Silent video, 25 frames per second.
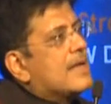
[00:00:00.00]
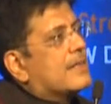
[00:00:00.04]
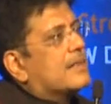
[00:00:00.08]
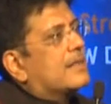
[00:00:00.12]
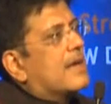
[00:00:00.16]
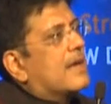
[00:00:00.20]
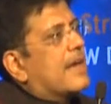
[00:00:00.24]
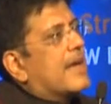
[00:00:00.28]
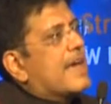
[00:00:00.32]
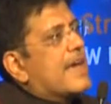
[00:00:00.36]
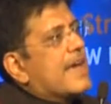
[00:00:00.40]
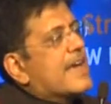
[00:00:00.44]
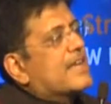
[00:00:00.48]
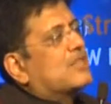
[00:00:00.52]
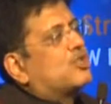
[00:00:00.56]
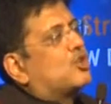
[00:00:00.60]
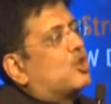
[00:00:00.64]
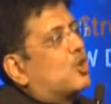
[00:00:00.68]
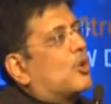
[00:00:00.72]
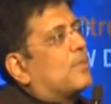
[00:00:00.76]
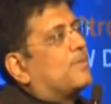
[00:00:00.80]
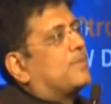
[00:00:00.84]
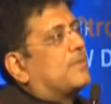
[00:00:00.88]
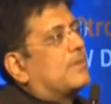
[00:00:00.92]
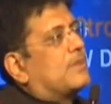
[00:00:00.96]
in the age
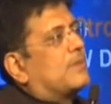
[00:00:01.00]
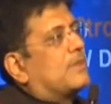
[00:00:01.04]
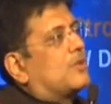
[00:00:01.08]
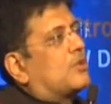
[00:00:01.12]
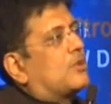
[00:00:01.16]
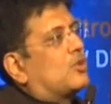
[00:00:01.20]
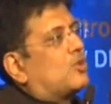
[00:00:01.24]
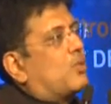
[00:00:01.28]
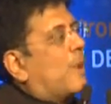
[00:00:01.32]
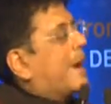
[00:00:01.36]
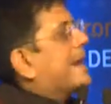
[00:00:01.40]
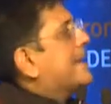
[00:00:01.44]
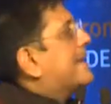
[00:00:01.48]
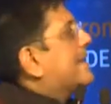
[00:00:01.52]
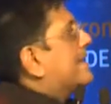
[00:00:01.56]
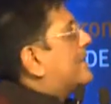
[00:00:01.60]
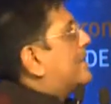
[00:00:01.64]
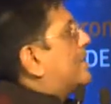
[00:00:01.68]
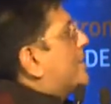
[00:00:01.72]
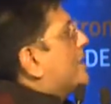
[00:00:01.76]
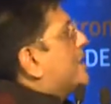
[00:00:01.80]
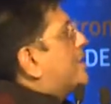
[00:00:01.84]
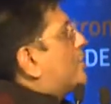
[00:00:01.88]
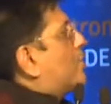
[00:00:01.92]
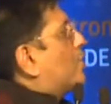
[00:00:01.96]
group
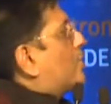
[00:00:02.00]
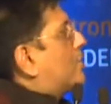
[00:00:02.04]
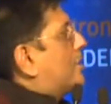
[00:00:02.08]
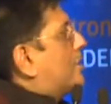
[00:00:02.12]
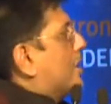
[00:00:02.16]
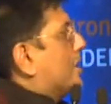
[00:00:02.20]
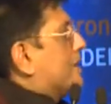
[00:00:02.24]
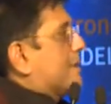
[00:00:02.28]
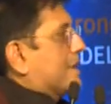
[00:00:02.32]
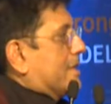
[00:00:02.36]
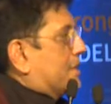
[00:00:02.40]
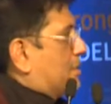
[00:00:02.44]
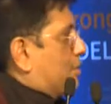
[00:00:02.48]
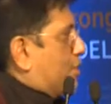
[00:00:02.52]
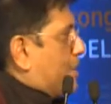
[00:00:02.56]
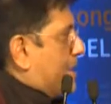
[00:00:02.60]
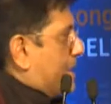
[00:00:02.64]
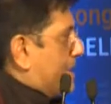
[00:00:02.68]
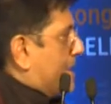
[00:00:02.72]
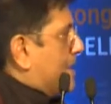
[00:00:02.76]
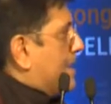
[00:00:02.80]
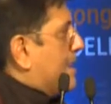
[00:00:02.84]
23 to 33.